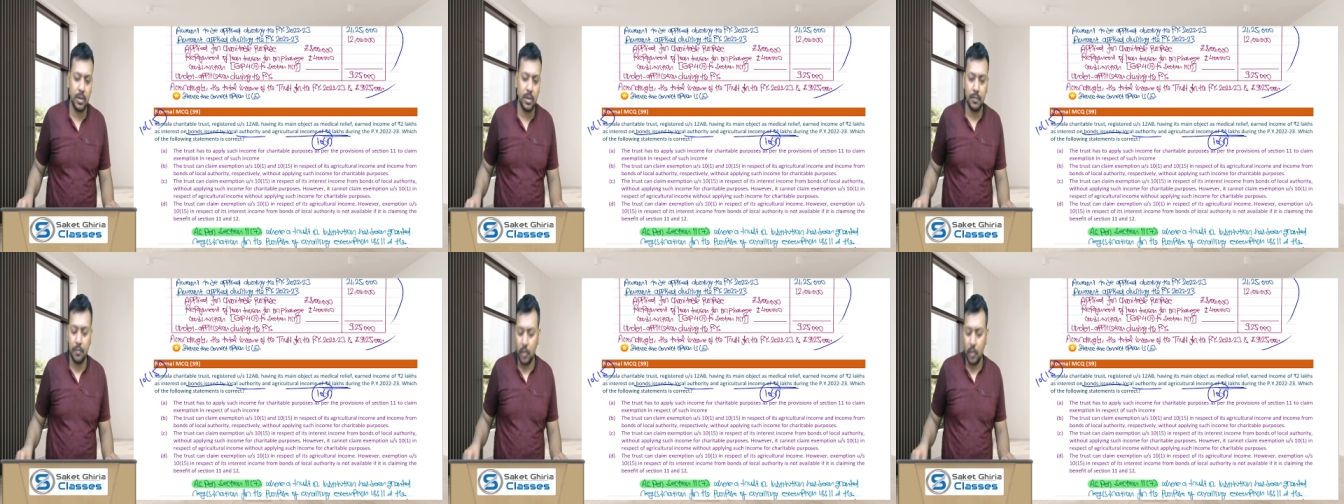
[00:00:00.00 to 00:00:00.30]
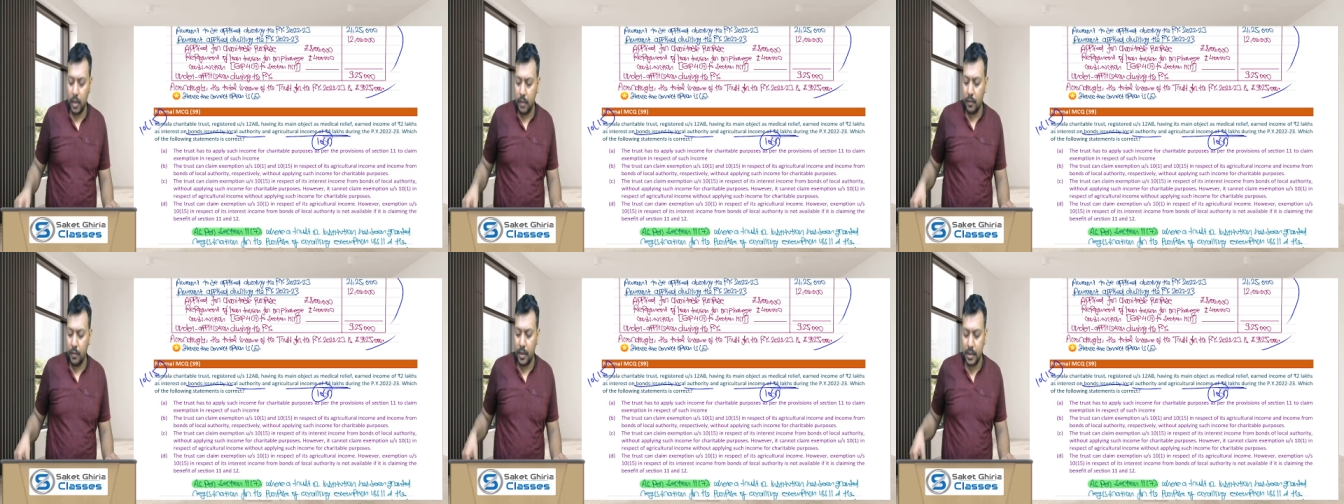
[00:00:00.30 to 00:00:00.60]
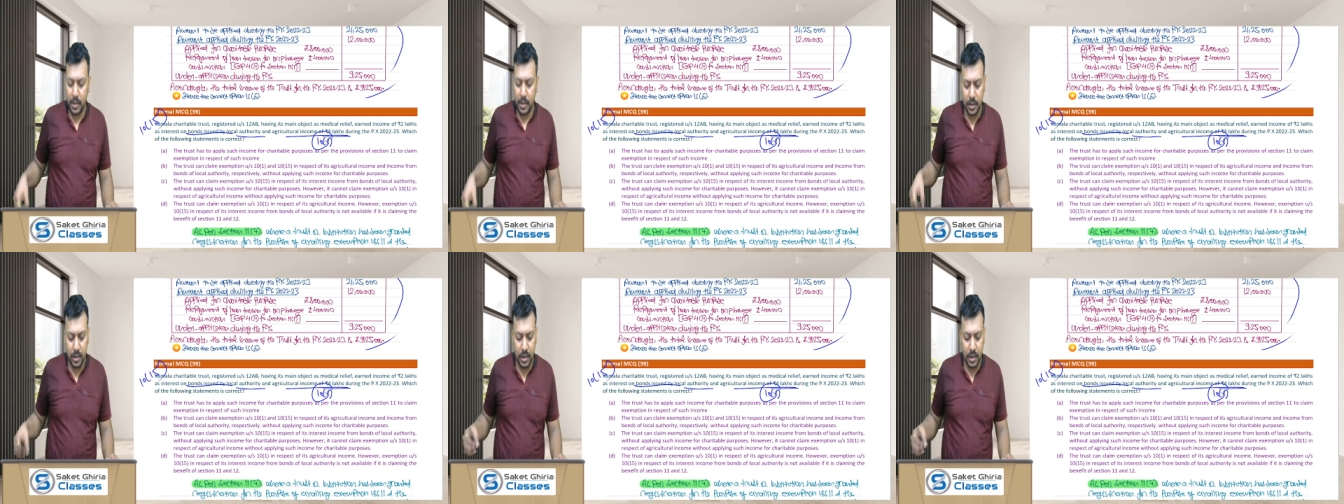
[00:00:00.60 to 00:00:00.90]
And what
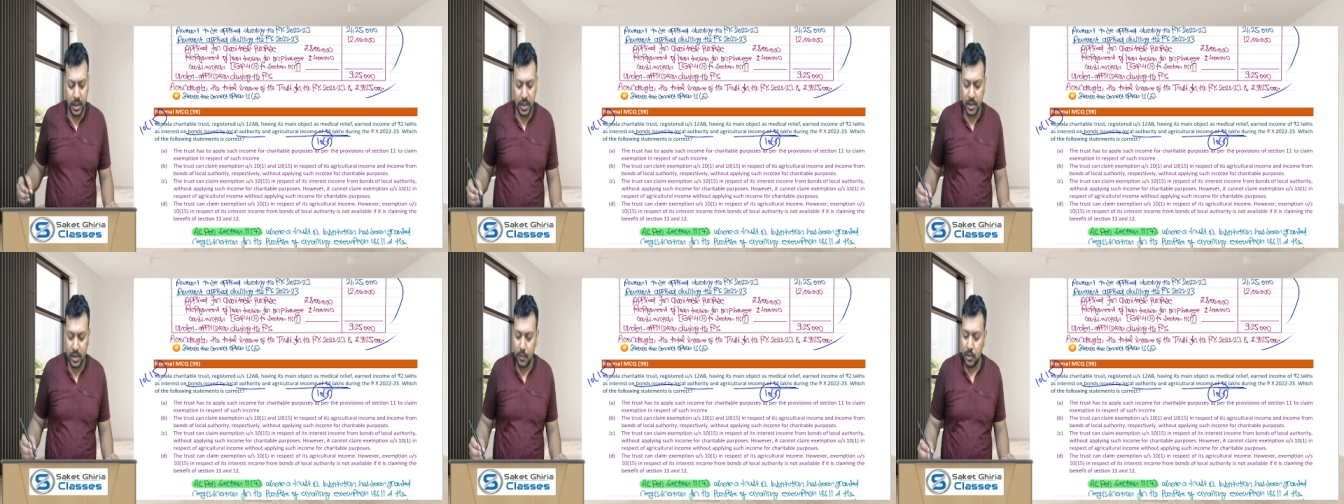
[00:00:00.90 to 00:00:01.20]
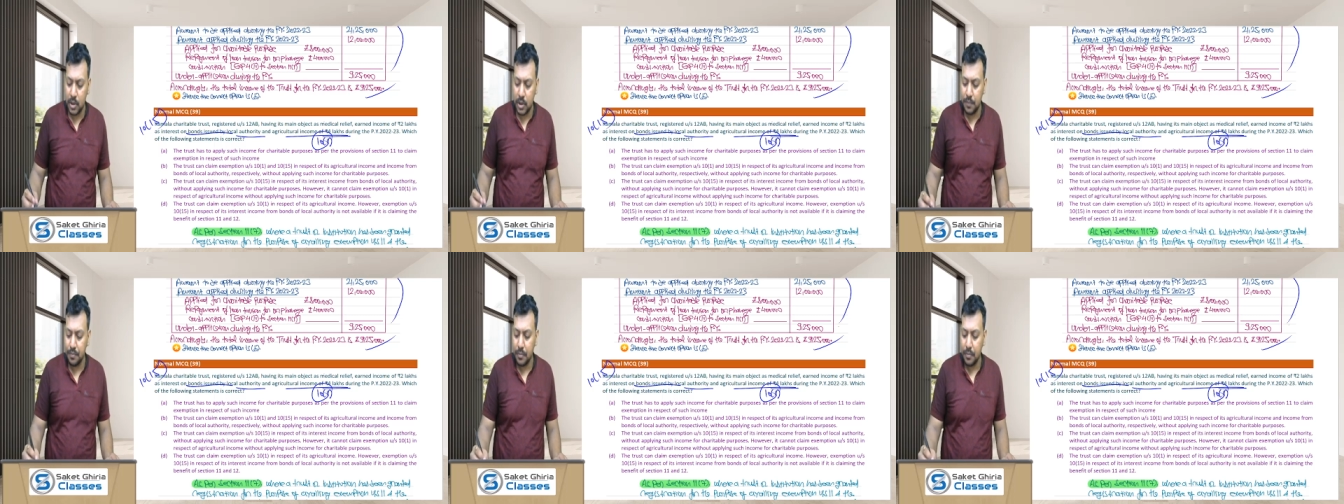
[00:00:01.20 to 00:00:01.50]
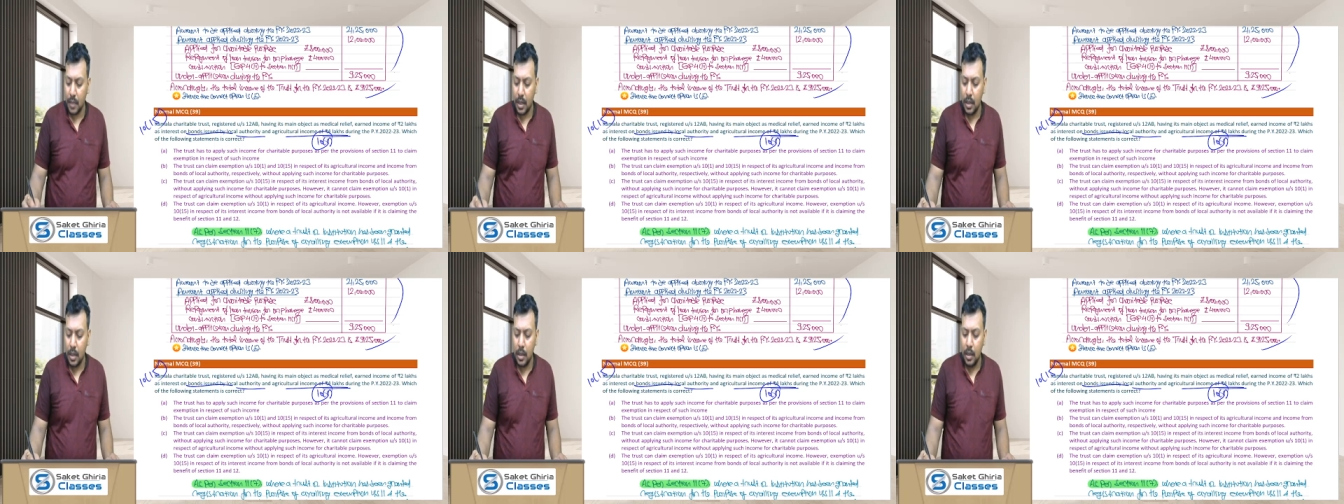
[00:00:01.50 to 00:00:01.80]
are the 3 exemption?
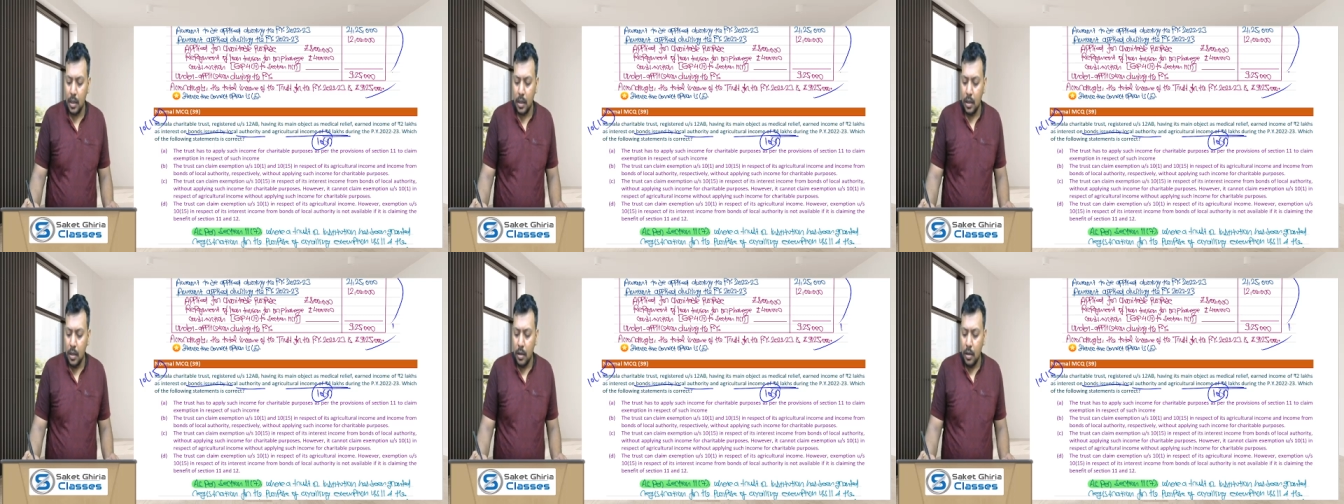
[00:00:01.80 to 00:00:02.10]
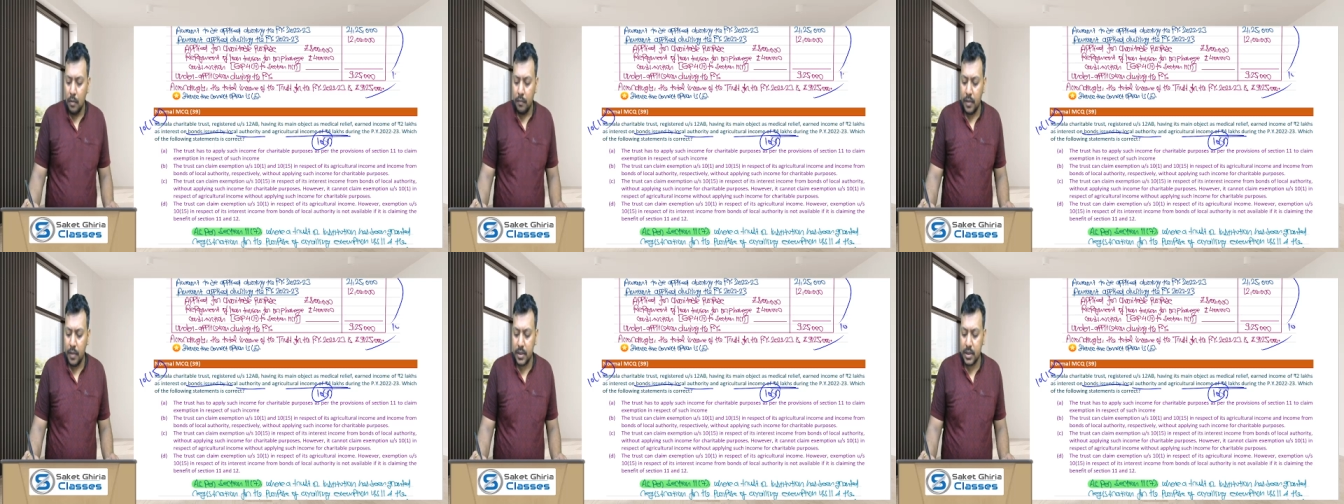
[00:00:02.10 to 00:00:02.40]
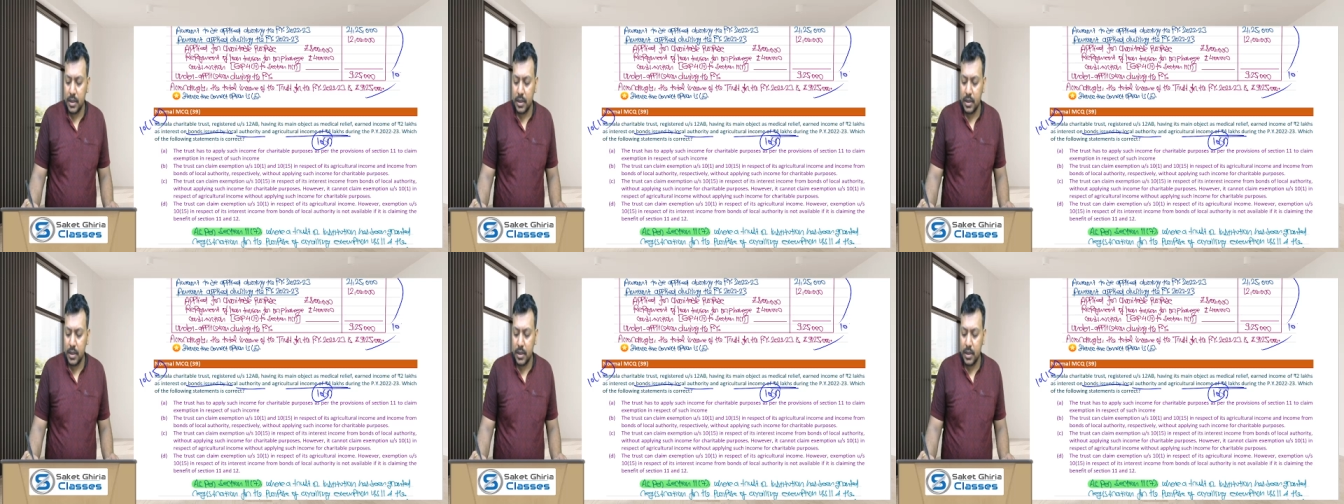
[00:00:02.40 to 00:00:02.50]
First